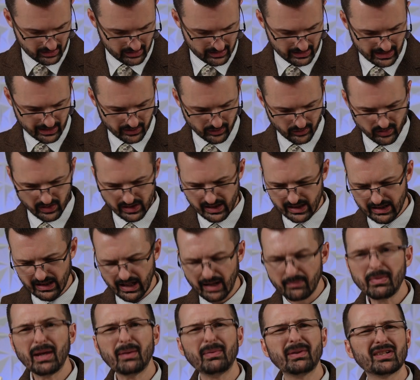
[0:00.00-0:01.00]
That green,
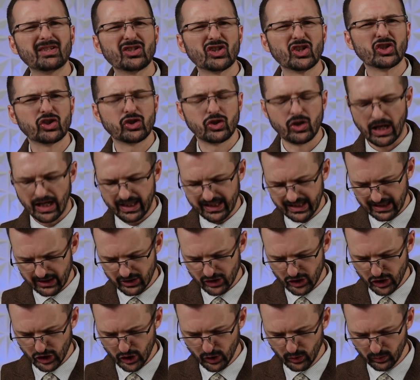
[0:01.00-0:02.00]
maybe it's just too, I think
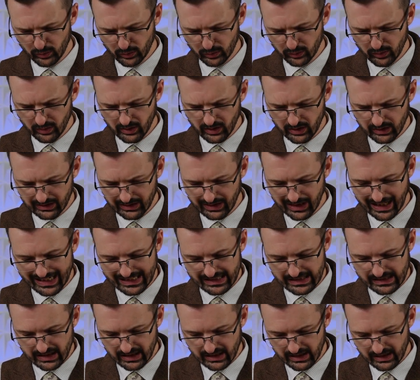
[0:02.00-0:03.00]
it's too
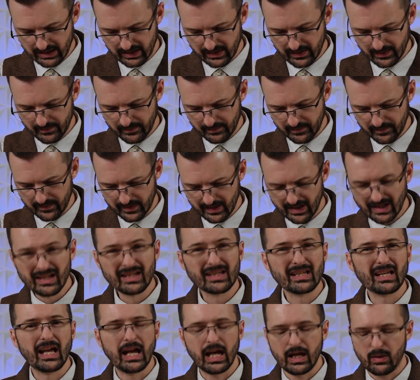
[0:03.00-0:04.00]
light.
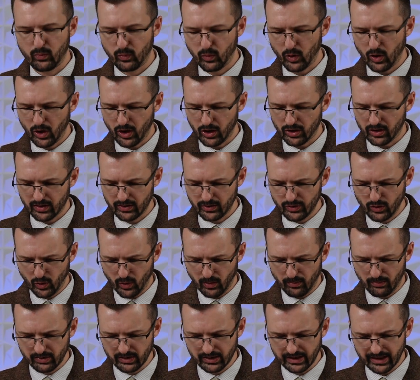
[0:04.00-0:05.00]
At work,
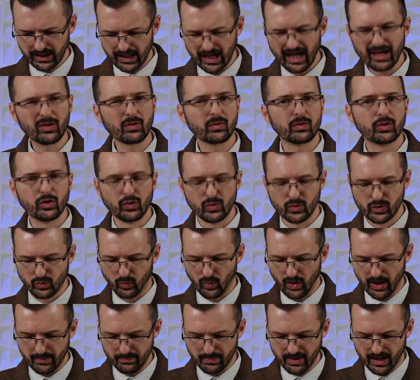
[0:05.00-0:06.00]
normally I don't use
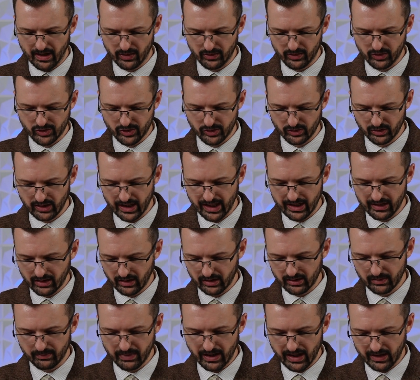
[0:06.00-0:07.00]
white powders or light
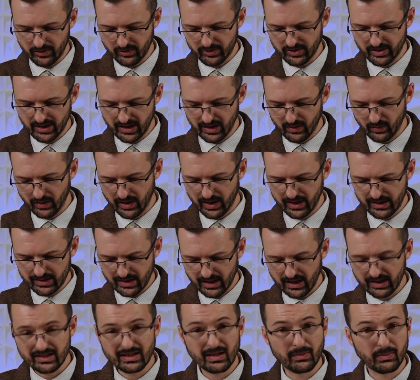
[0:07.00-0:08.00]
colored powders anyways.
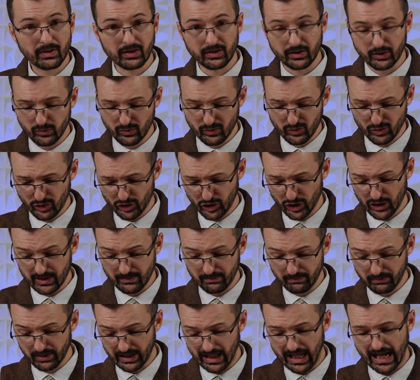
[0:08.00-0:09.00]
I typically use
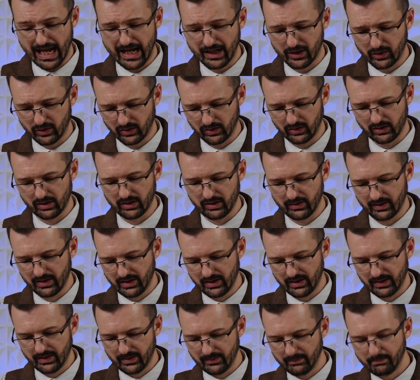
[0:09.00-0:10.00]
just black or a
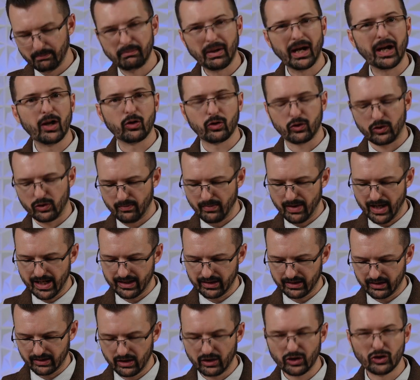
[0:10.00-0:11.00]

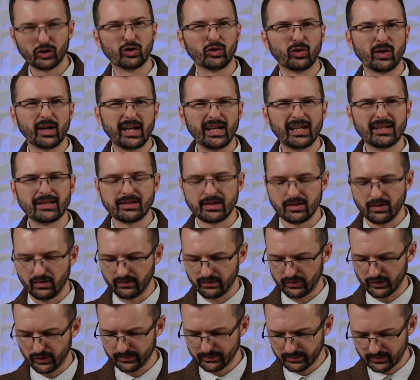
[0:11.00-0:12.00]
biochromatic gray
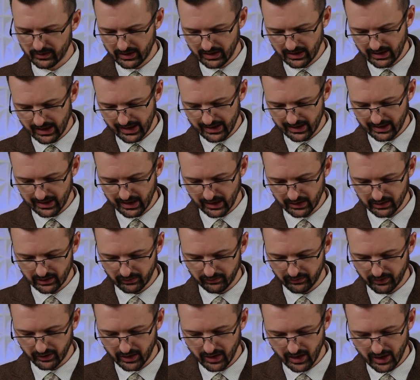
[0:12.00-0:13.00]
silver kind of color
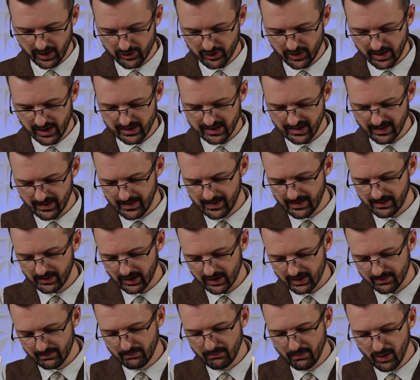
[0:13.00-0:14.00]
for contrast,
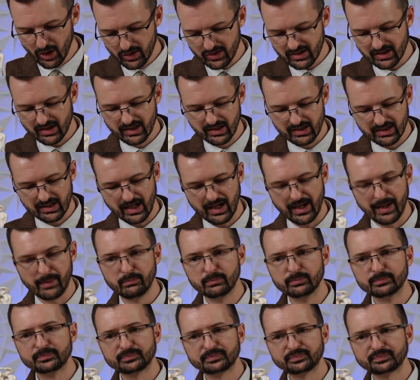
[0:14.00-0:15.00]
because most of the
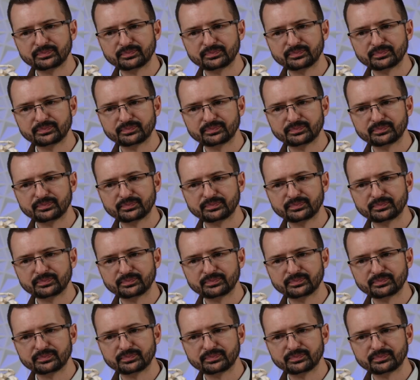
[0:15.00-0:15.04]
time